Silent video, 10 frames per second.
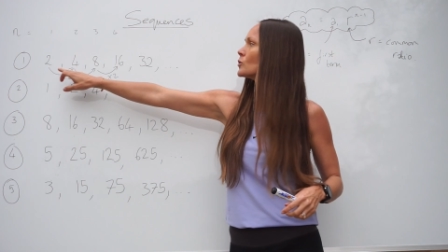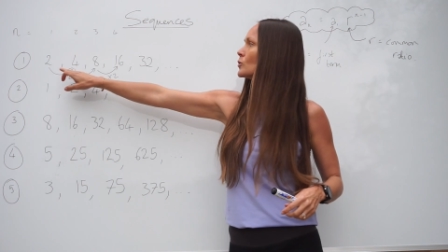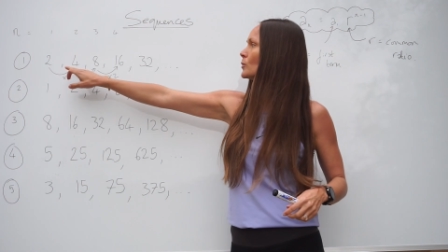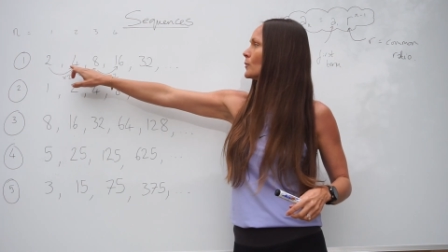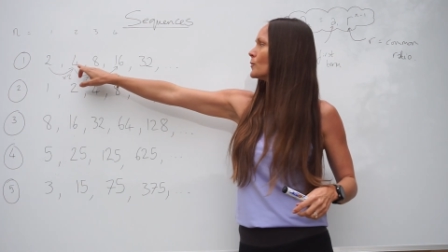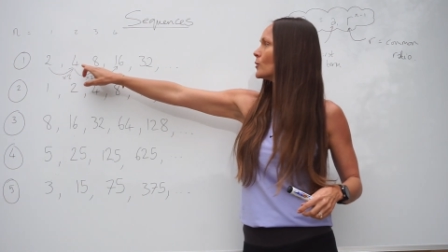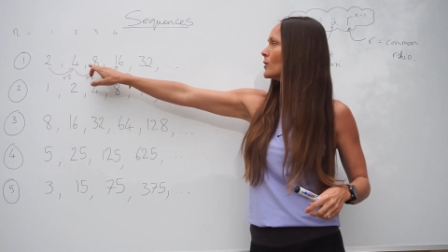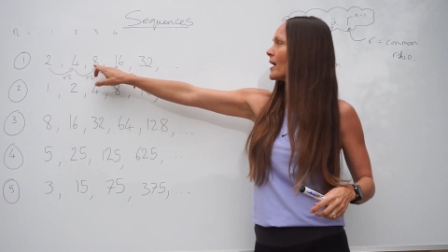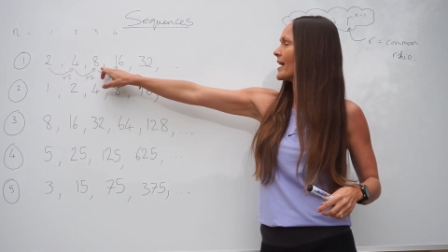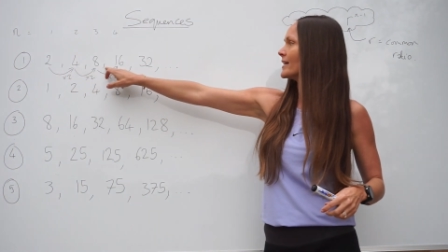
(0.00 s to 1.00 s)
2,
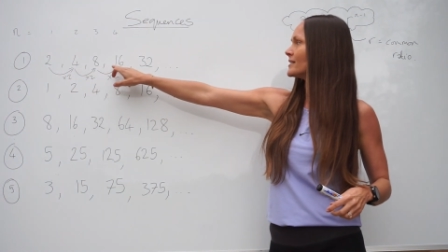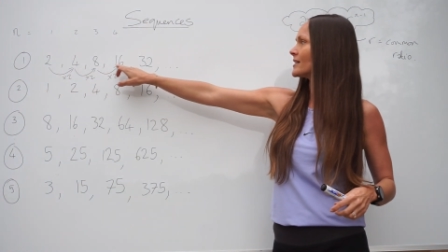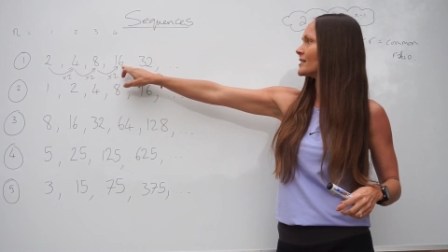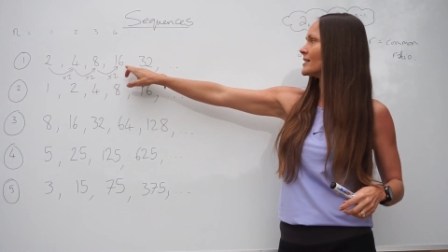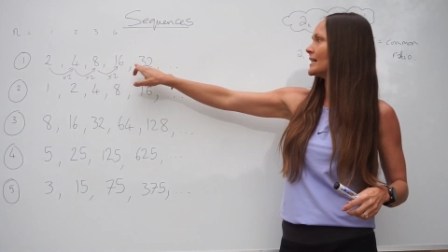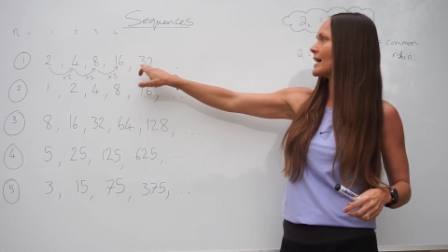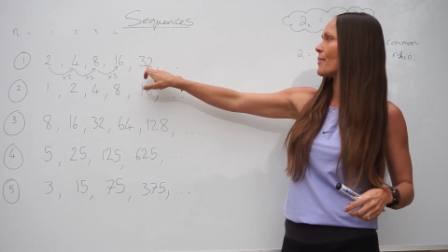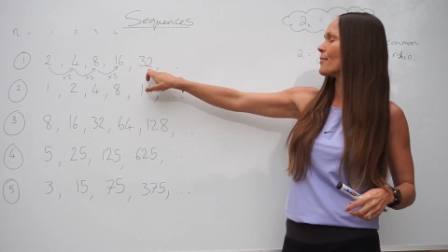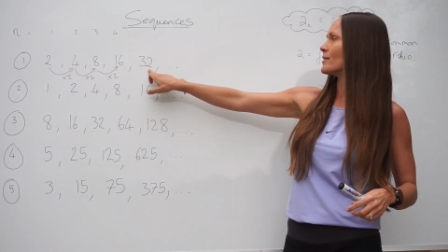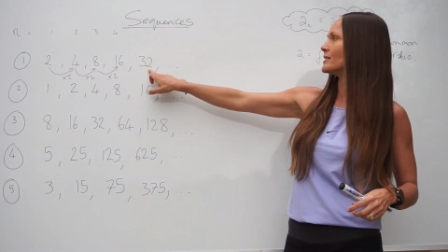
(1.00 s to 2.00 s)
4, 8, 16
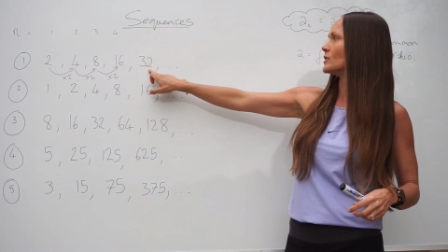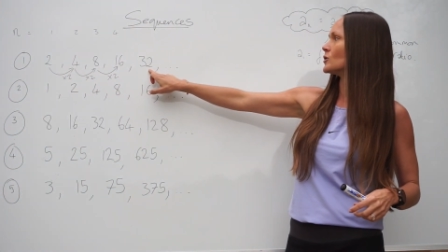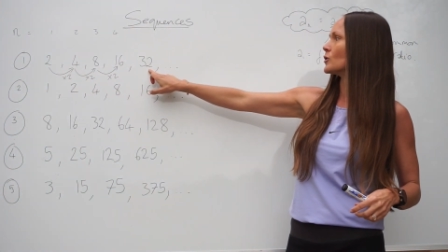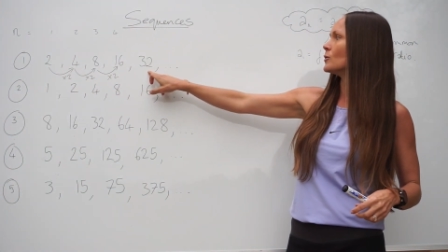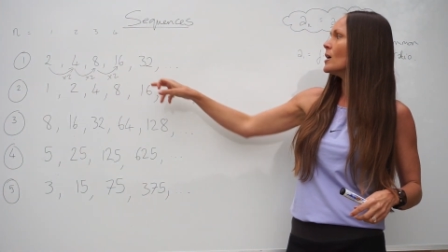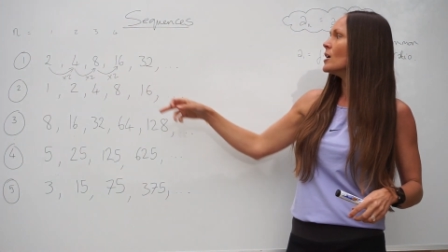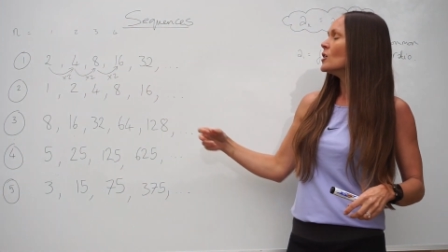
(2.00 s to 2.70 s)
and 32